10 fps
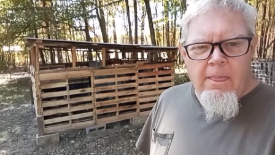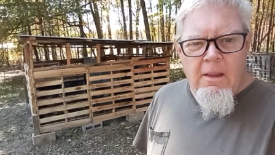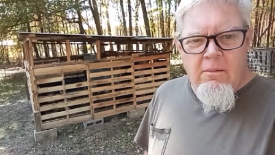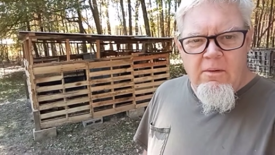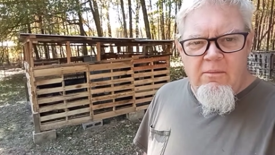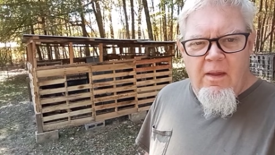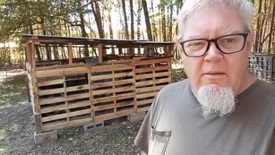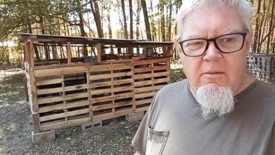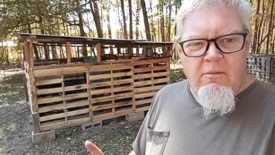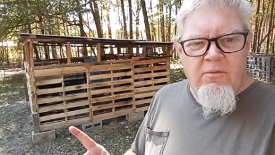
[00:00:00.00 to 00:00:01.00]
because I
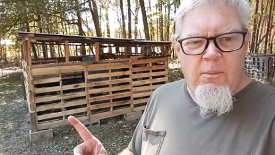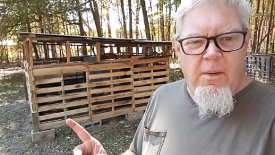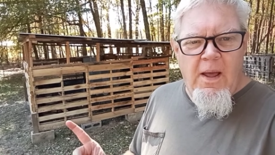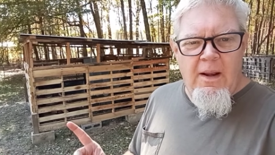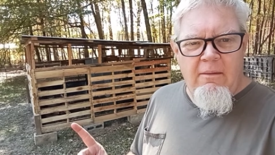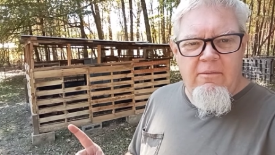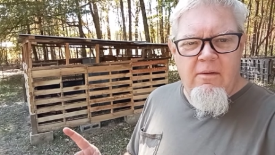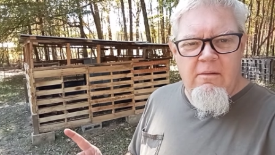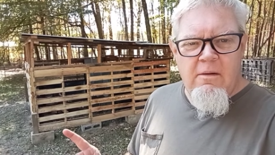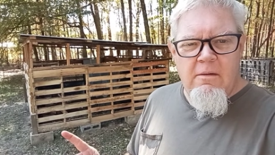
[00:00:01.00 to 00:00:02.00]
used the pallets
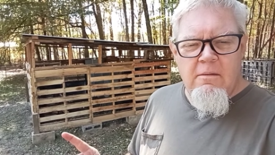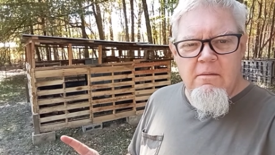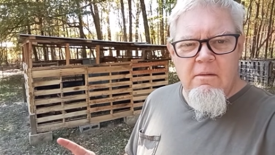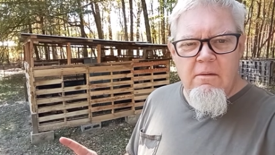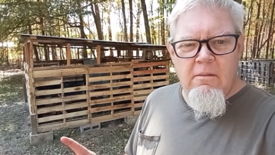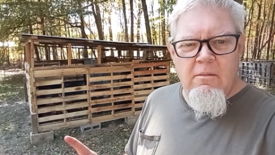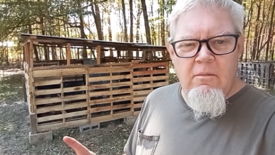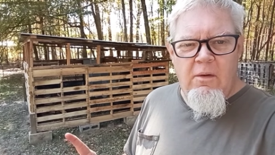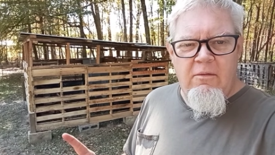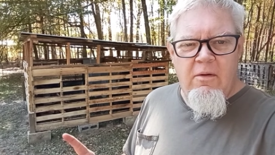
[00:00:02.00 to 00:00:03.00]

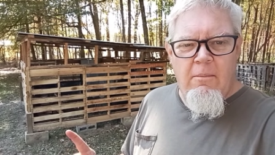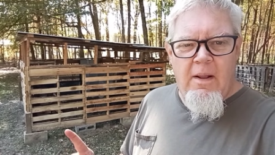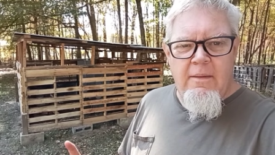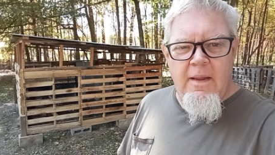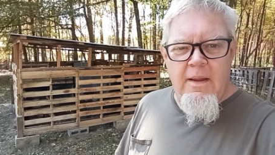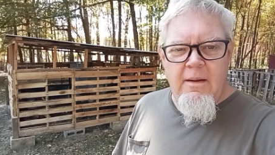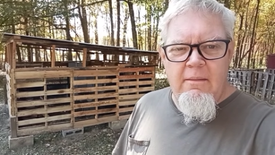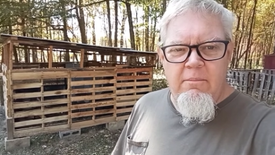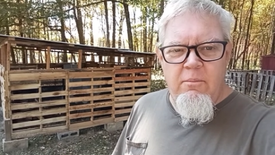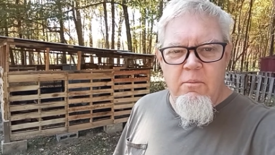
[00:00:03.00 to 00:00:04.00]
which somebody needed
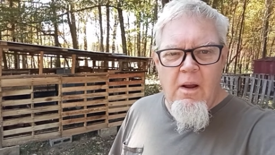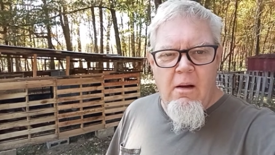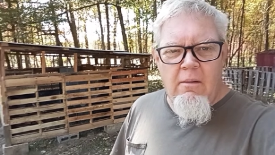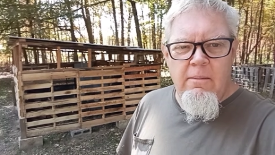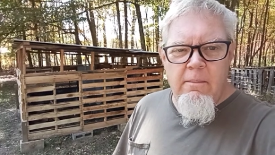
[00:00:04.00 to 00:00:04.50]
gone.